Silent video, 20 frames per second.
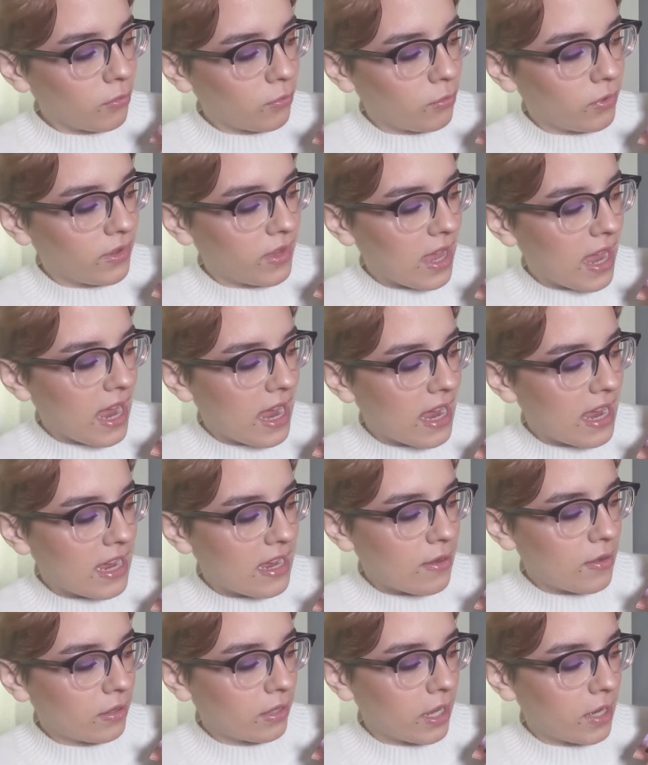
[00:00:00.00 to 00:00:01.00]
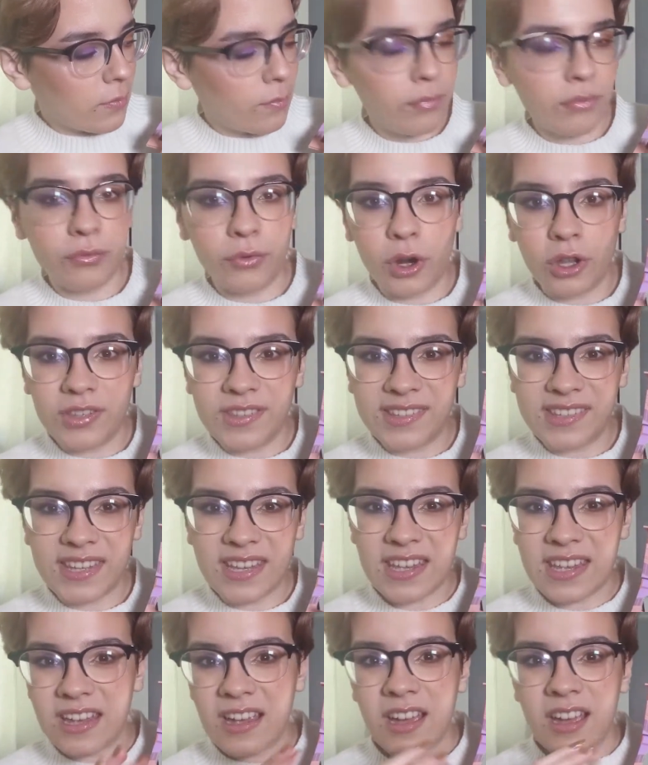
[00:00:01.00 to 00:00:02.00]
with a like
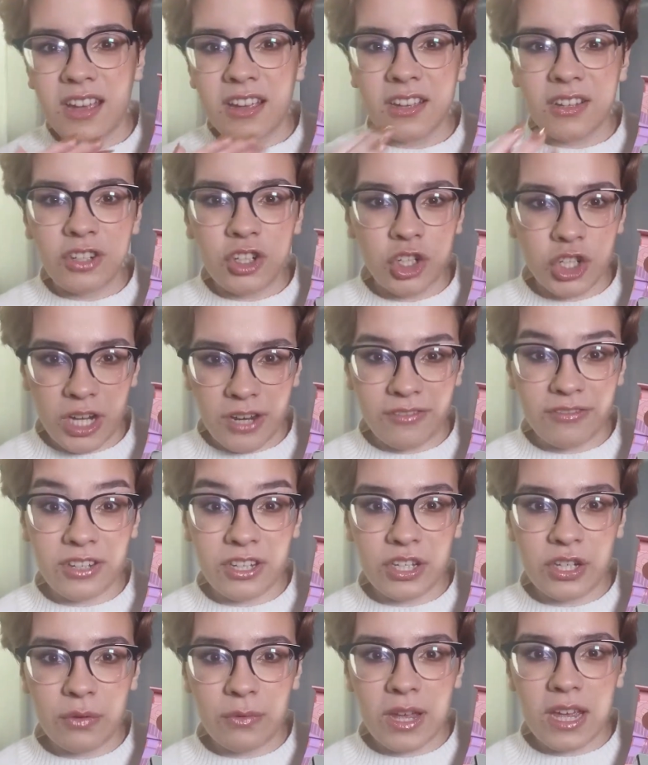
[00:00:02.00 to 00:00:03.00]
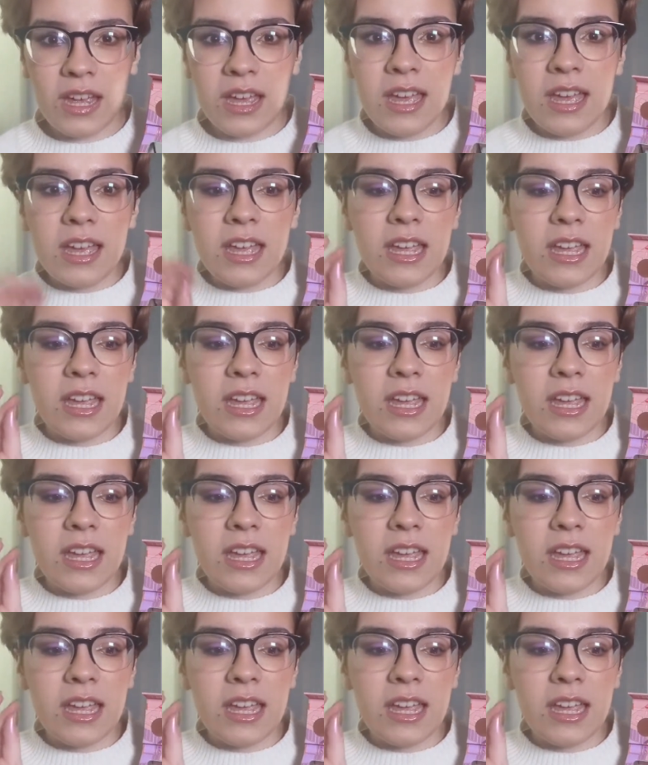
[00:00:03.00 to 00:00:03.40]
bronzy shift to it.